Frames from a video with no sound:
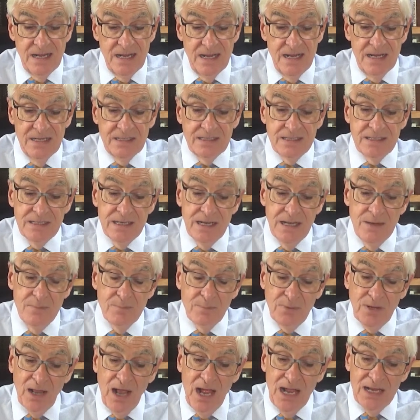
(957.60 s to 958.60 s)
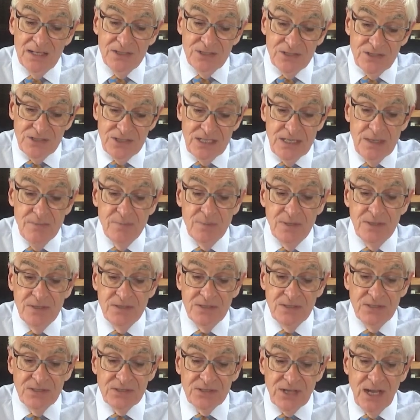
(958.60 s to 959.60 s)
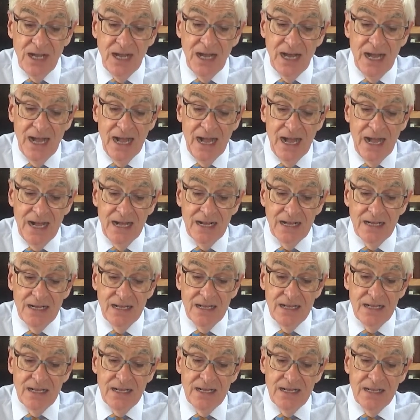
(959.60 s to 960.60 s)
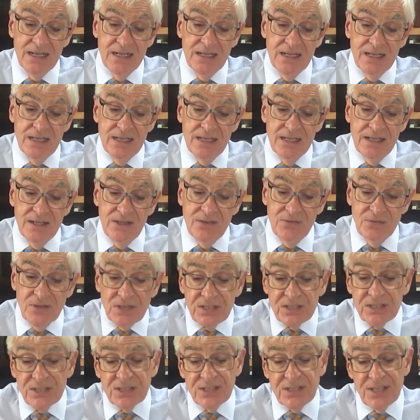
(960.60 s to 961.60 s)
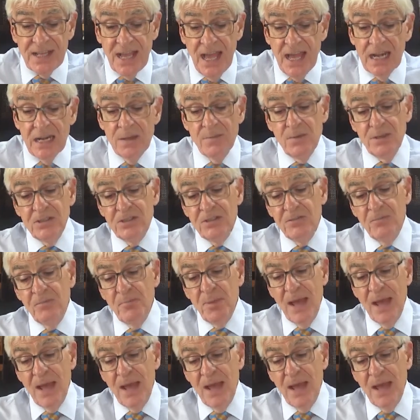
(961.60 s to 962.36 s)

it implies deep desire. This is the element of